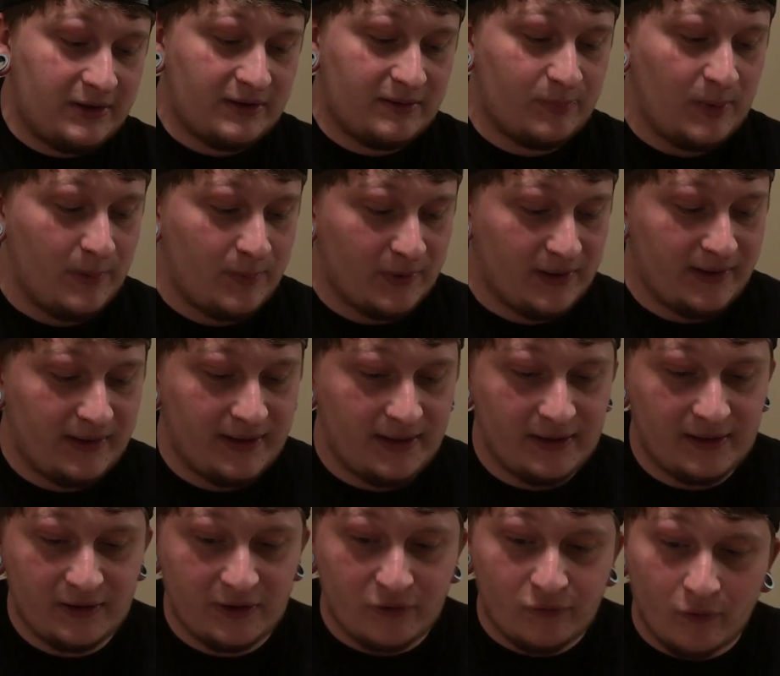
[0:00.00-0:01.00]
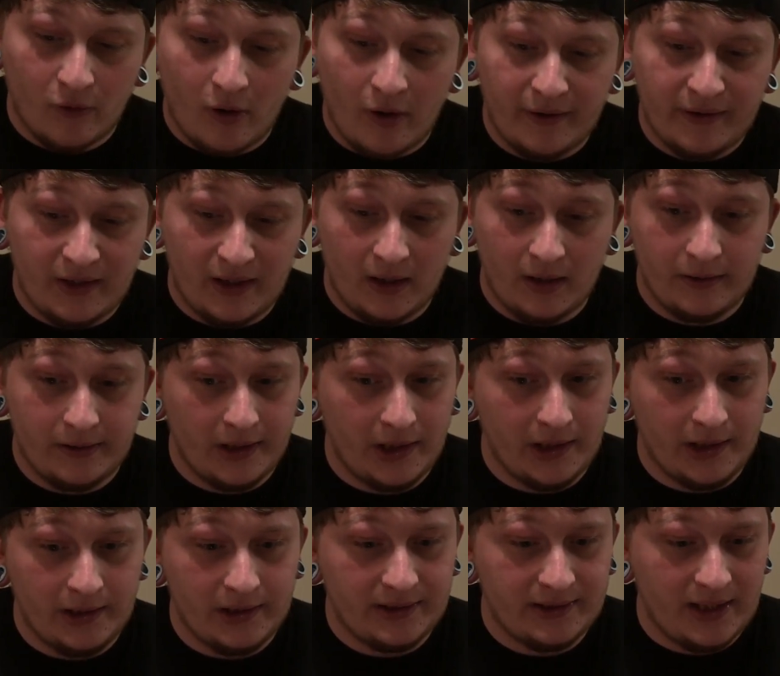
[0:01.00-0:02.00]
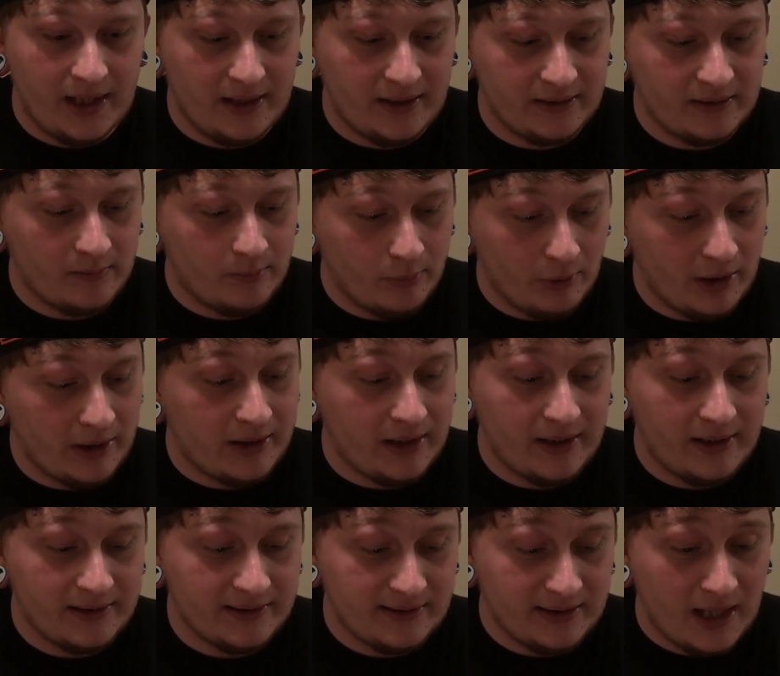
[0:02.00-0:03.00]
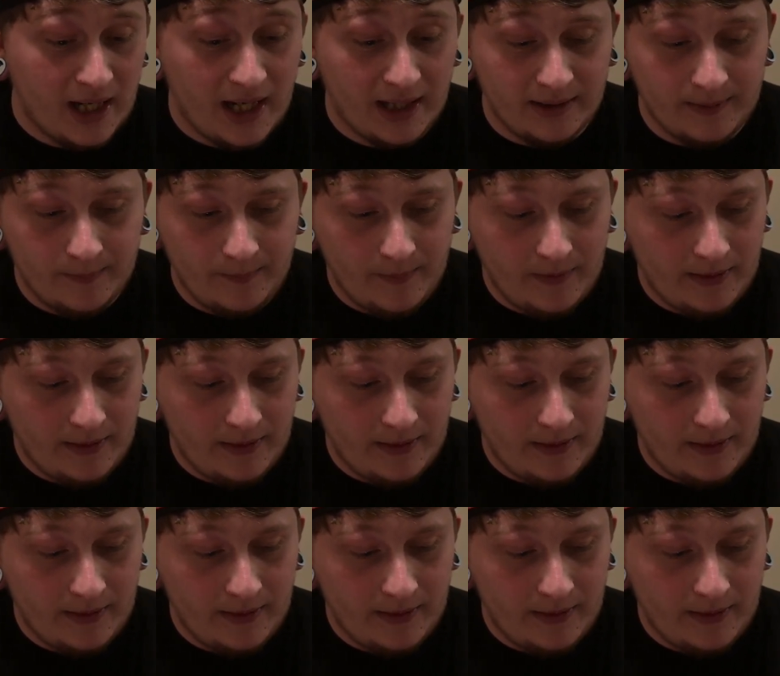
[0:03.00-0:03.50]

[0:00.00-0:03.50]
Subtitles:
as people think it is drawing the Ondal in this deck as a brick, it is not.